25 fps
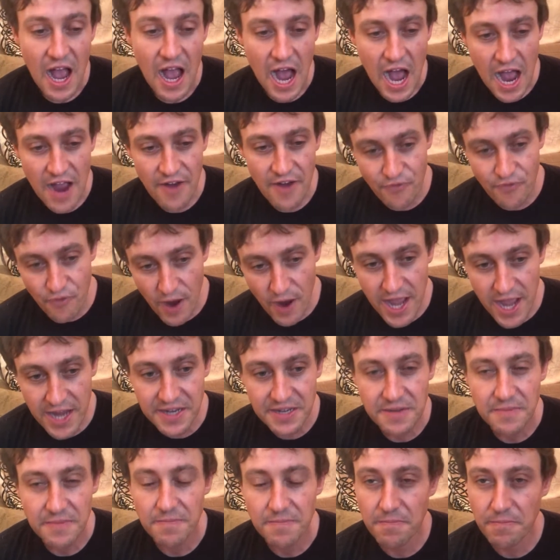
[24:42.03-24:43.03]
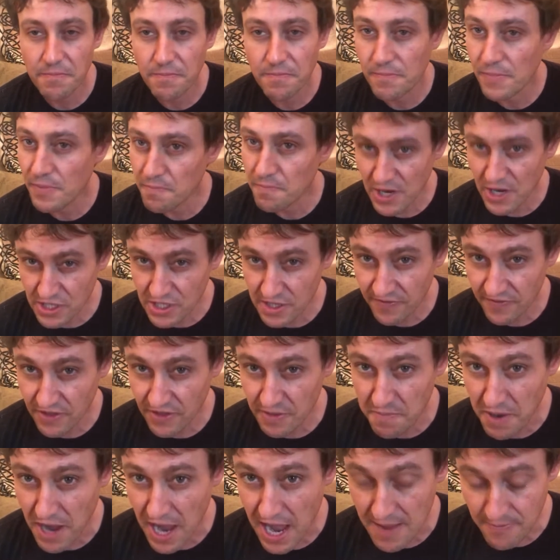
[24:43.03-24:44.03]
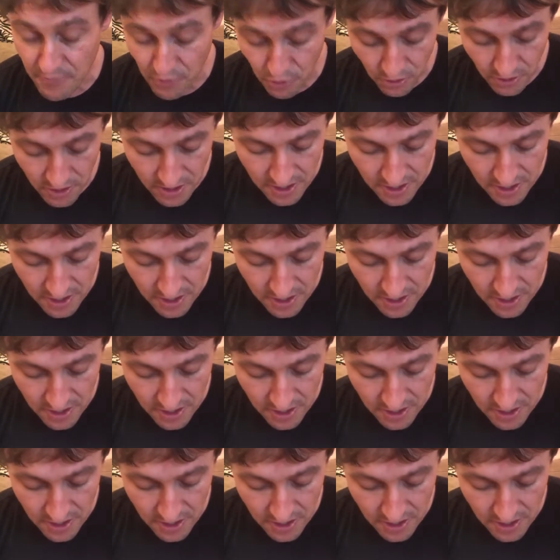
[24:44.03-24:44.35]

I've read much of the Bible.